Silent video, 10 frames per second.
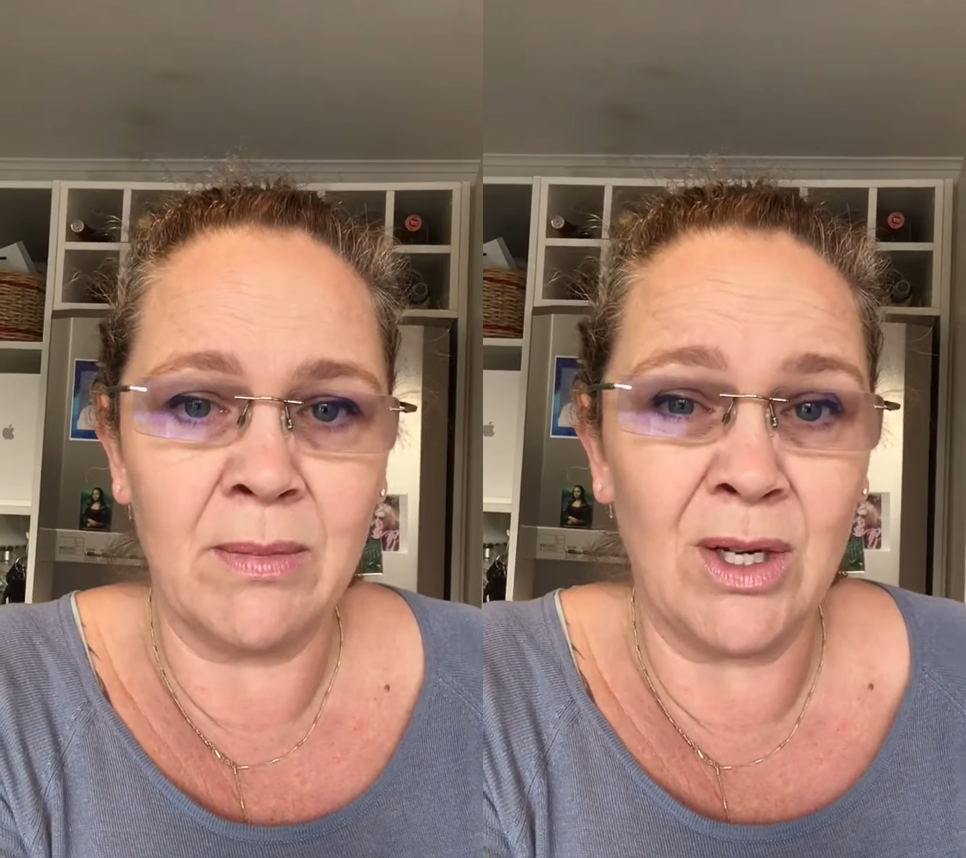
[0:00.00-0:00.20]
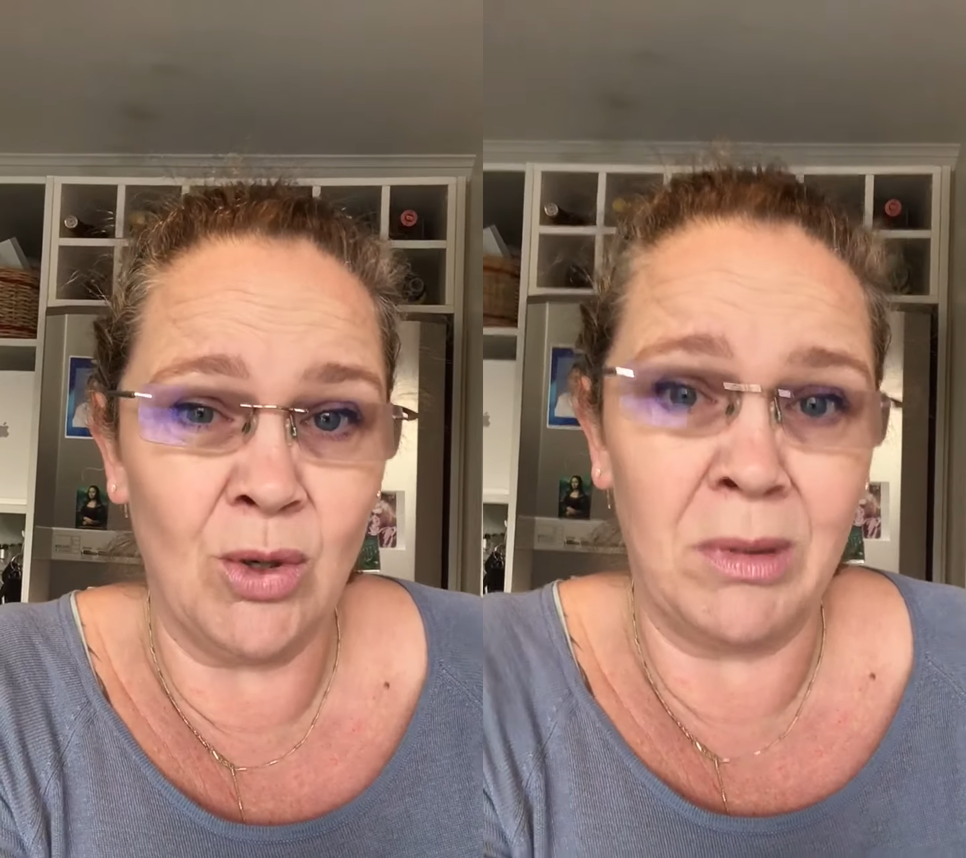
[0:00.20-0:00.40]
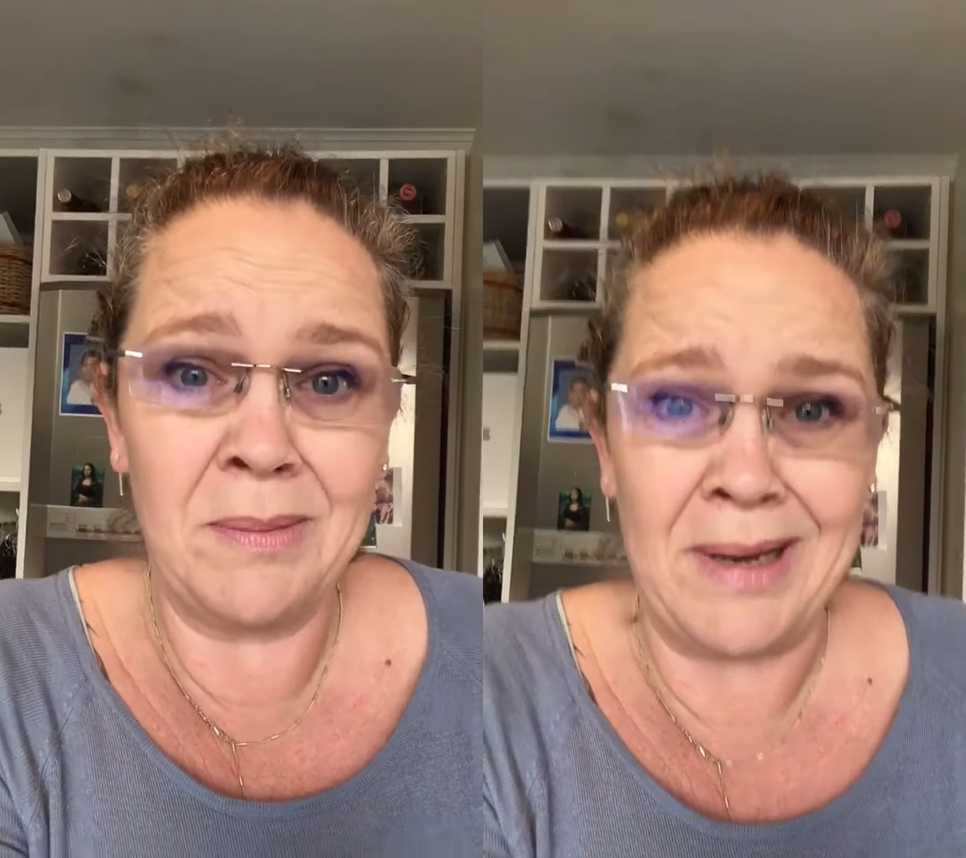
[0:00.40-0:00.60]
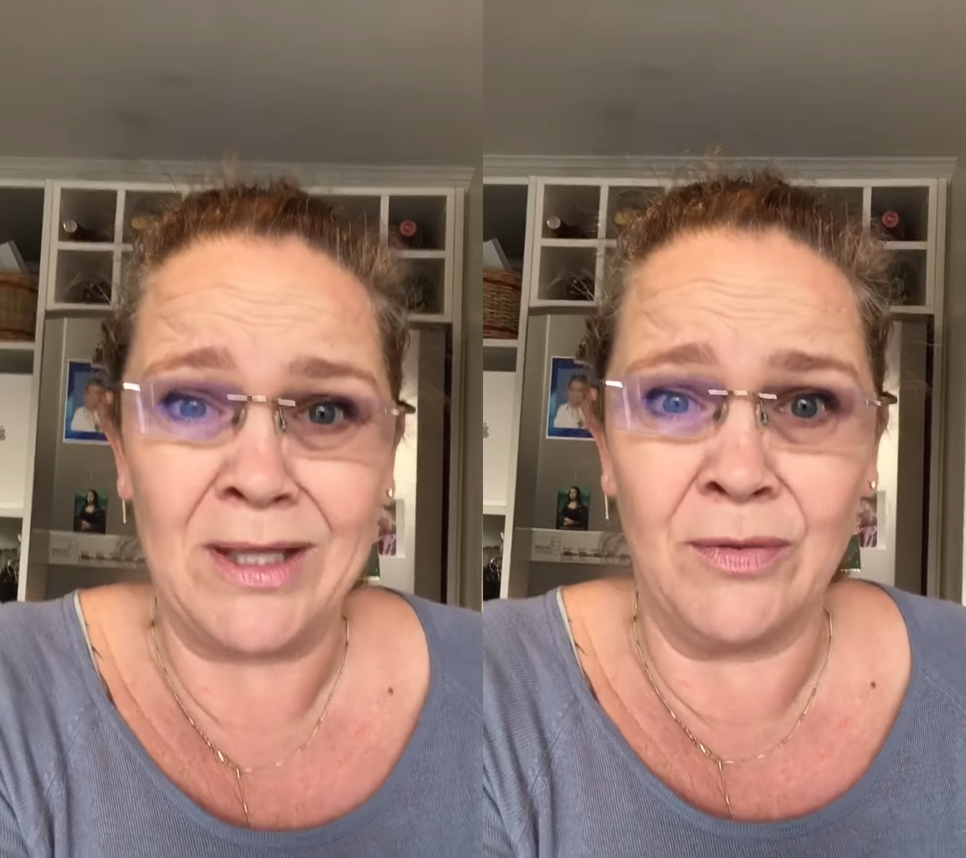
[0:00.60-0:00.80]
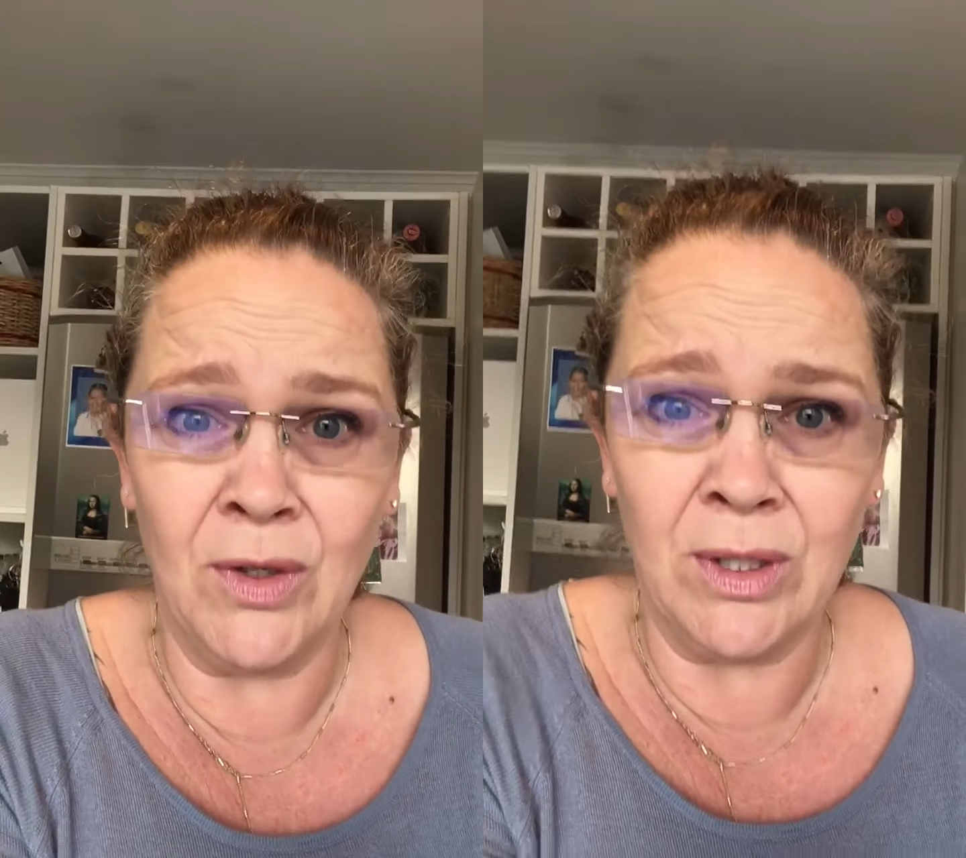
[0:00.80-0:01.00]
a normal
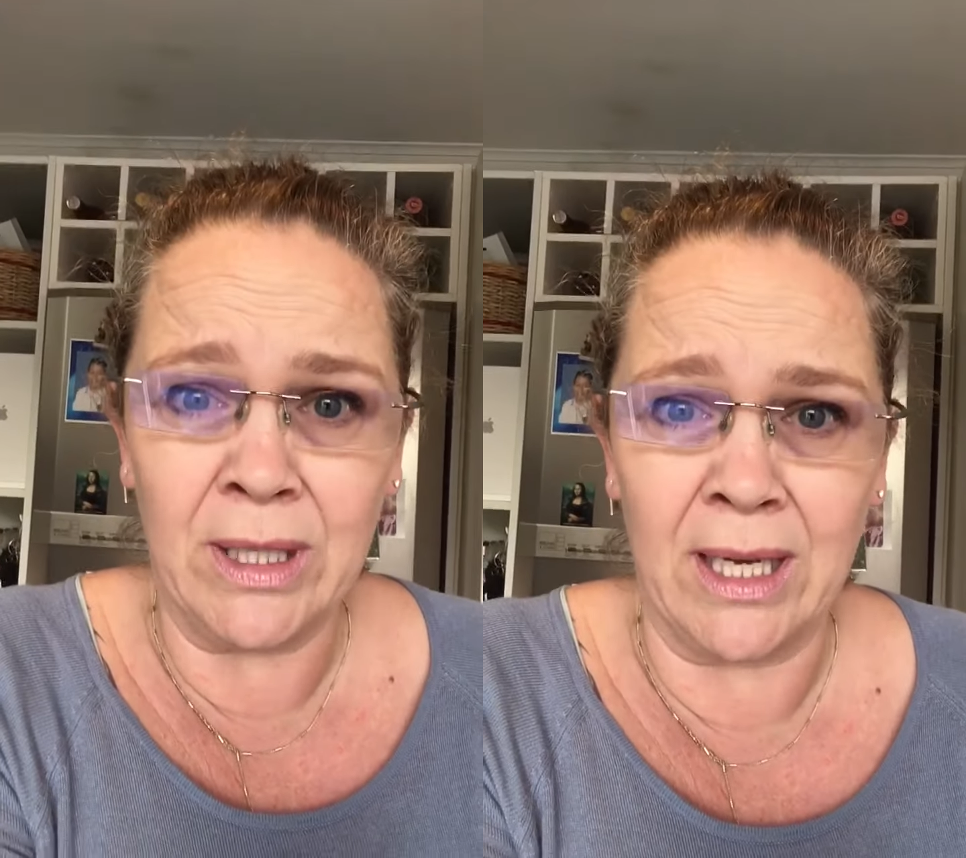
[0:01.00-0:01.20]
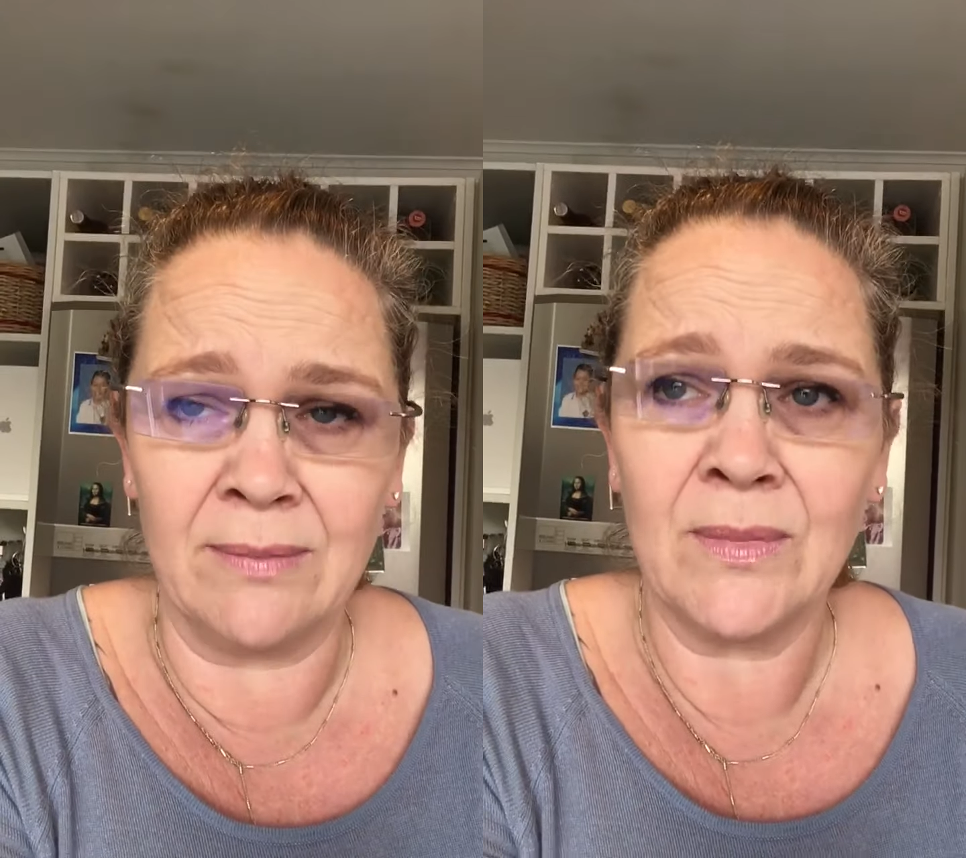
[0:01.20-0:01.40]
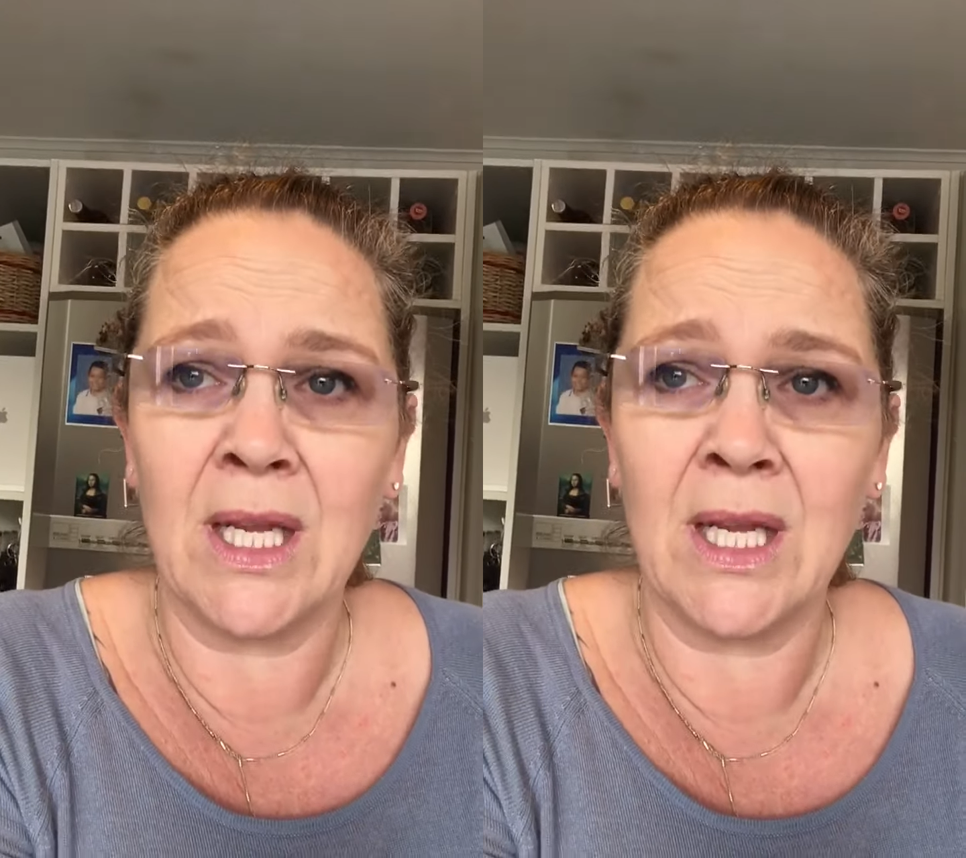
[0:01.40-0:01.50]
amount of food again.